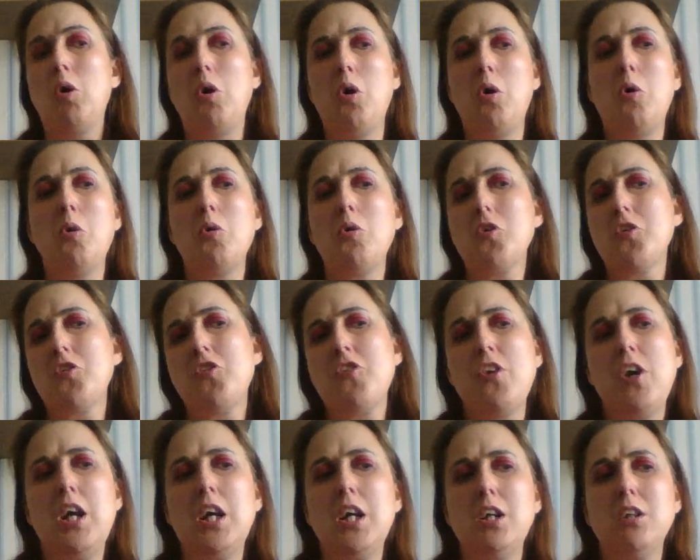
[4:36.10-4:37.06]

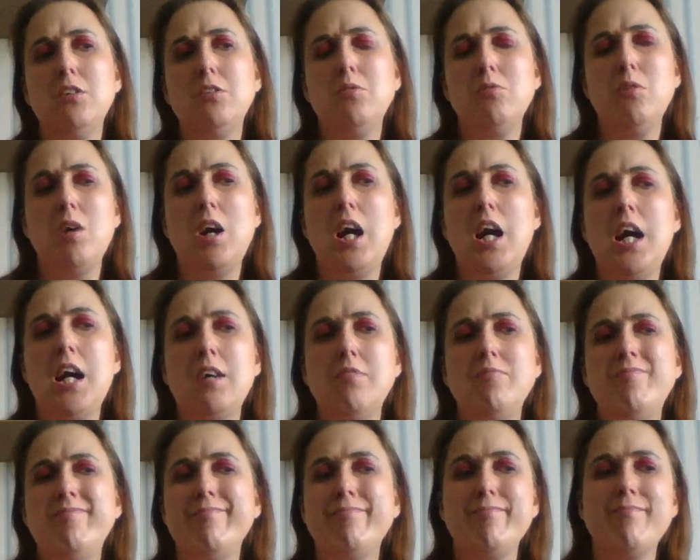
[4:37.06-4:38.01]
also
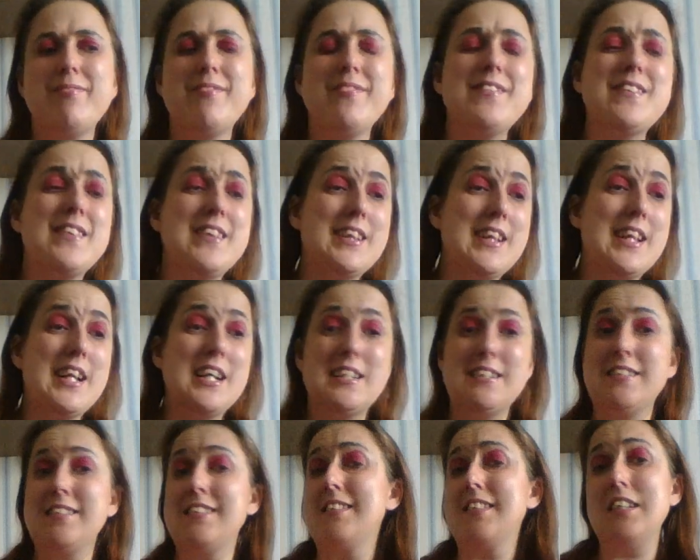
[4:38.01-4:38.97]
um,
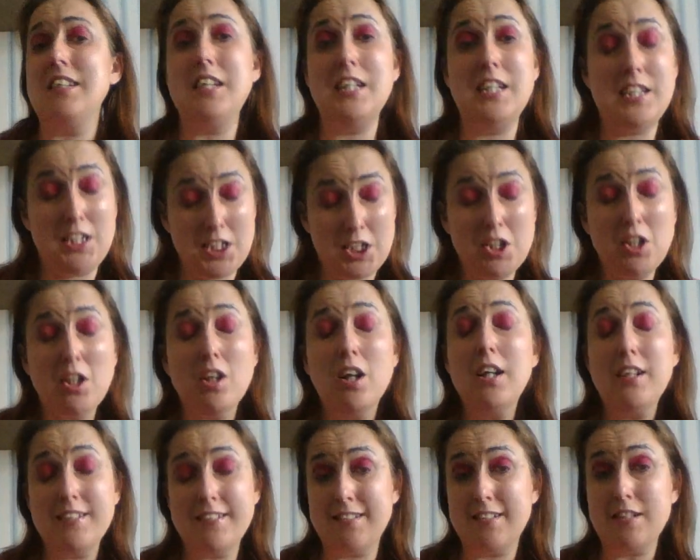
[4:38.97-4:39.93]
there's uh, sh
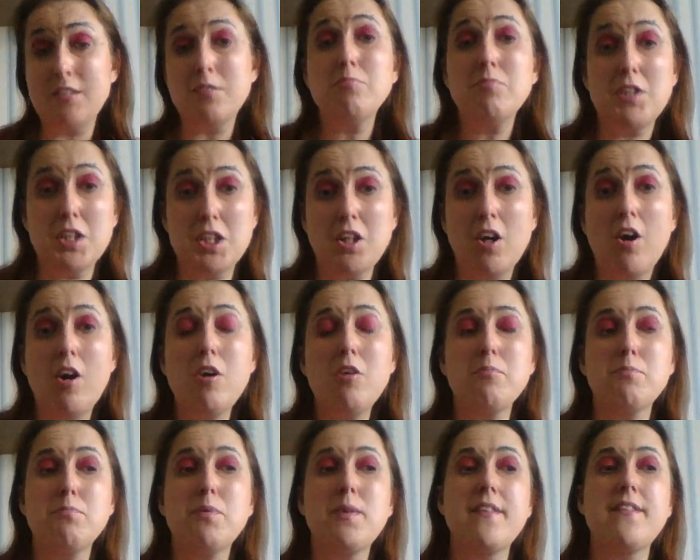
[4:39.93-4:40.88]
uh, some
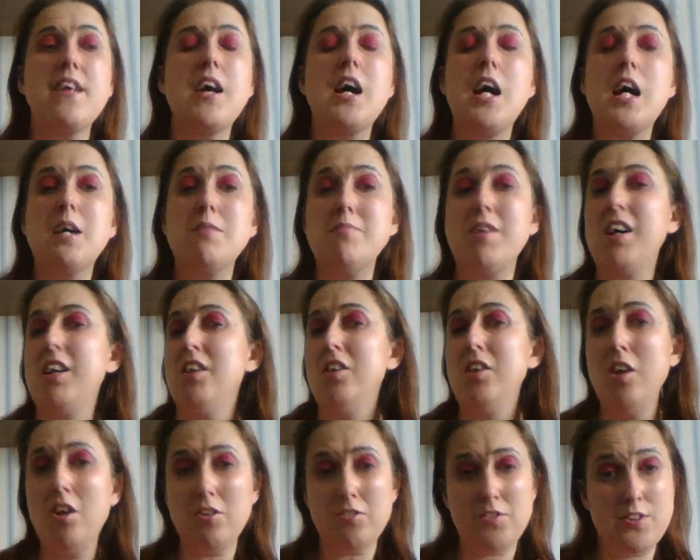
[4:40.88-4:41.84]
shops um, a
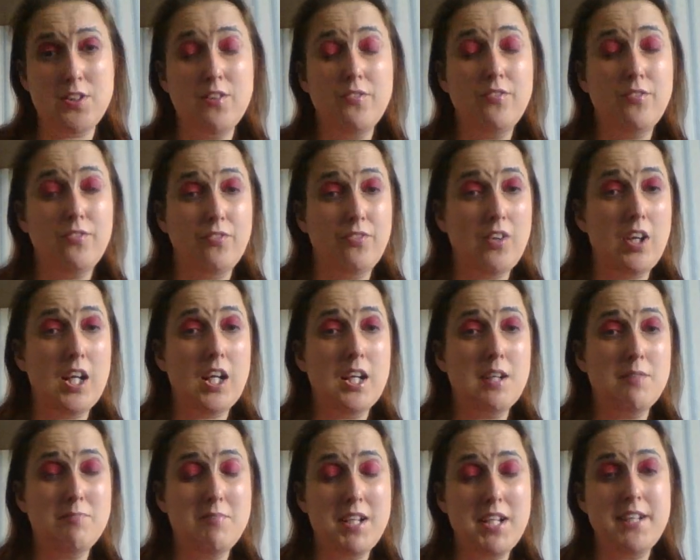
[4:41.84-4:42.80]
lot of
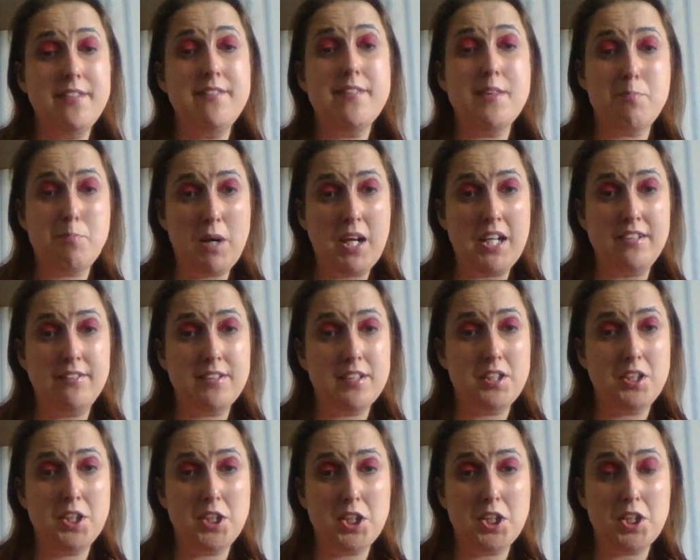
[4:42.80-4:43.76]
um,
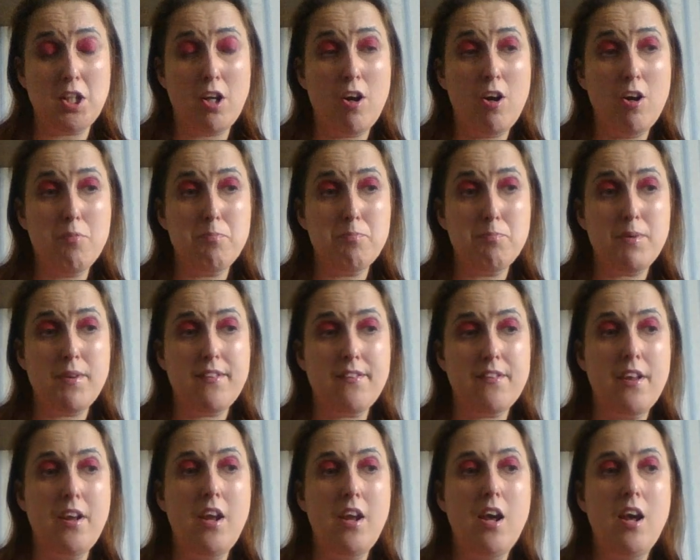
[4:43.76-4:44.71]
independent
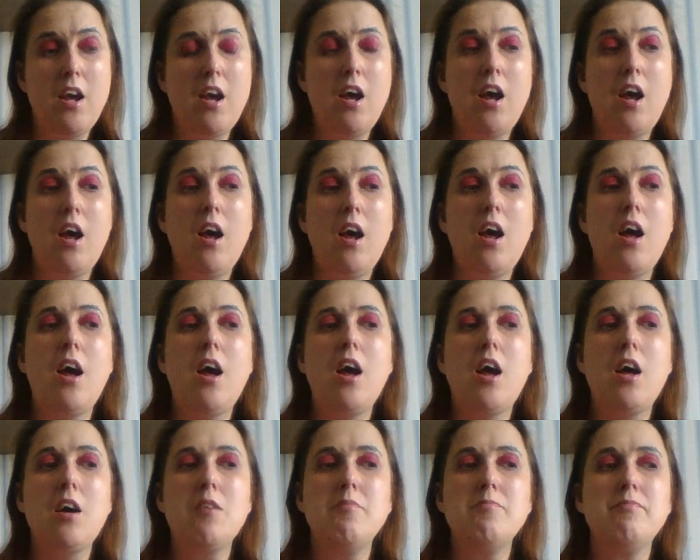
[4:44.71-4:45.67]
shops
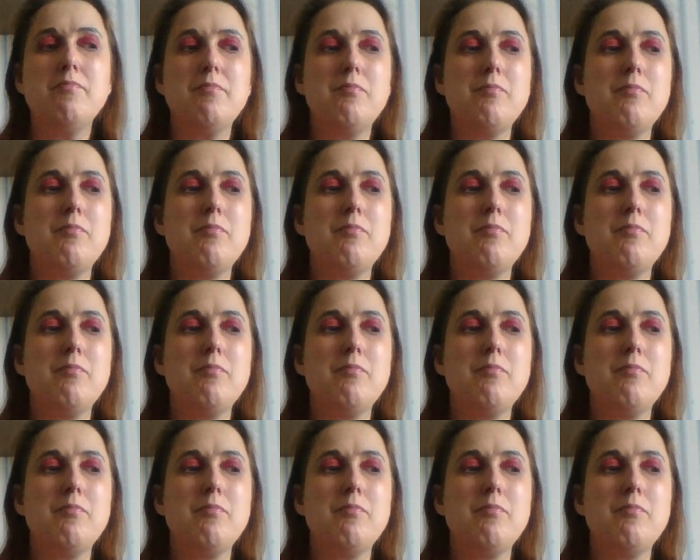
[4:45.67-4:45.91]
um,